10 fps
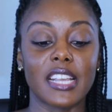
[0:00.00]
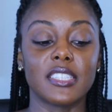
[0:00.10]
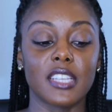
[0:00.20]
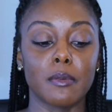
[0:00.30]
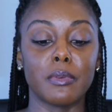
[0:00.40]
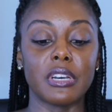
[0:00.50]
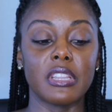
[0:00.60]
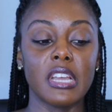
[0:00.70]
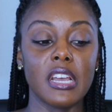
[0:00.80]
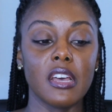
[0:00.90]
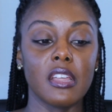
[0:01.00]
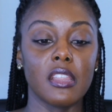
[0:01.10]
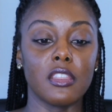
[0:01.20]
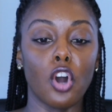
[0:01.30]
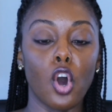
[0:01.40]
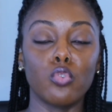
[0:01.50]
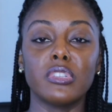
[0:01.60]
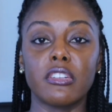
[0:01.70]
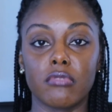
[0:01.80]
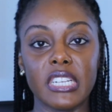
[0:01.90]
He said, but the
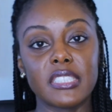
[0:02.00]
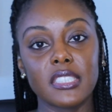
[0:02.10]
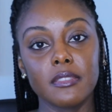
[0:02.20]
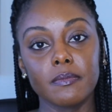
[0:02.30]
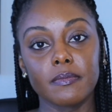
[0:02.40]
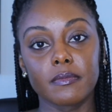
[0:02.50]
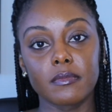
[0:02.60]
only reason